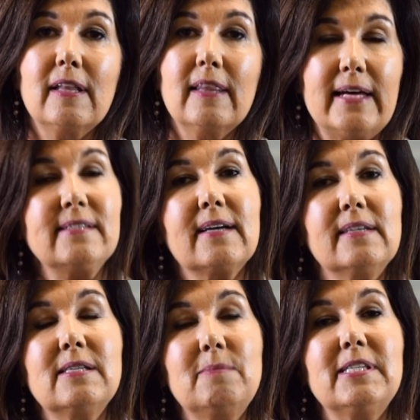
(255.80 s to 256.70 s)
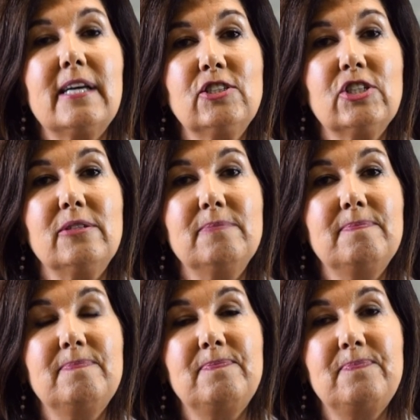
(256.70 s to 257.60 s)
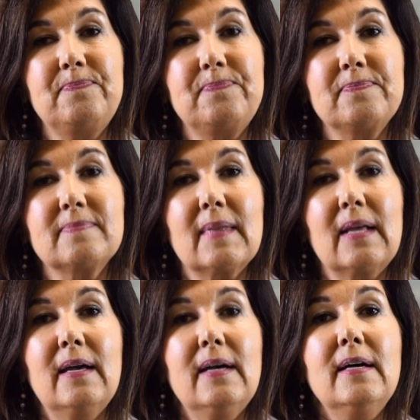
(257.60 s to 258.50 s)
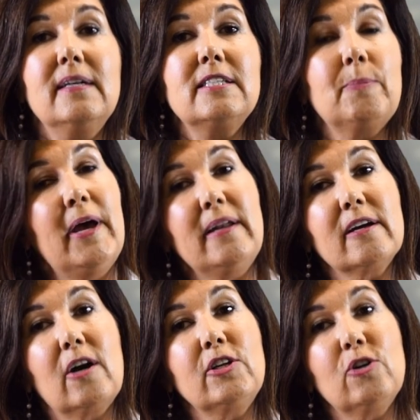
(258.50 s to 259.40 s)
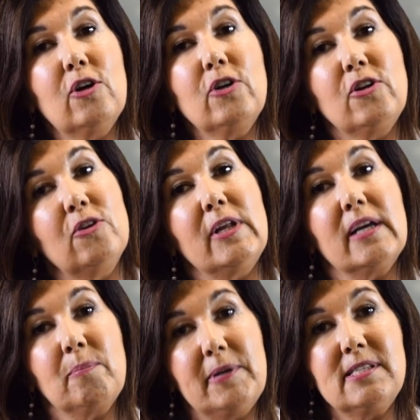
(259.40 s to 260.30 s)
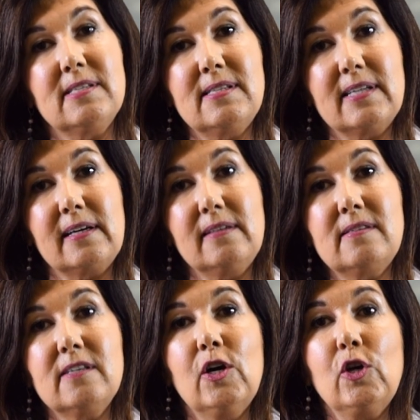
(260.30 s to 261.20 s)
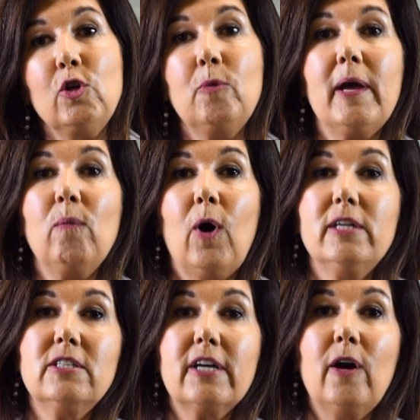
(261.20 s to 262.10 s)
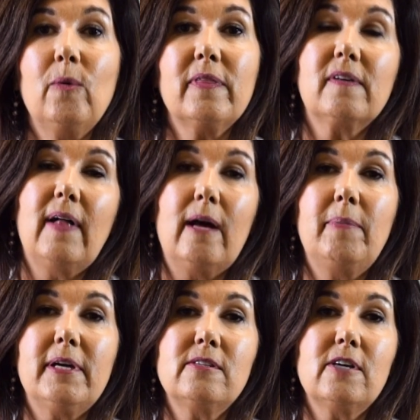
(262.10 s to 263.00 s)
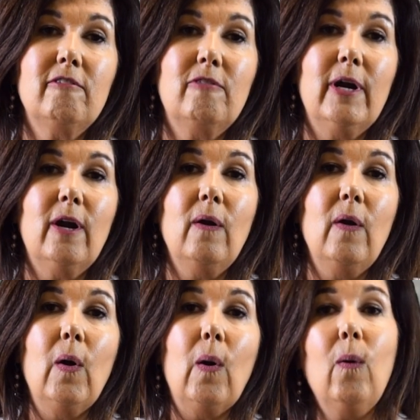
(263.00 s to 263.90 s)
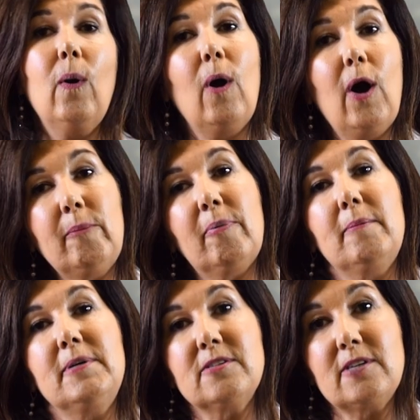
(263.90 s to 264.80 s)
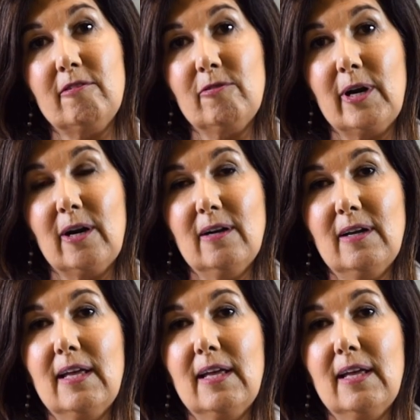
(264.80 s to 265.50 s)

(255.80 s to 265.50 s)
less customization. Depending on your unique business needs, you may want to go with cloud-based software or on-premise software.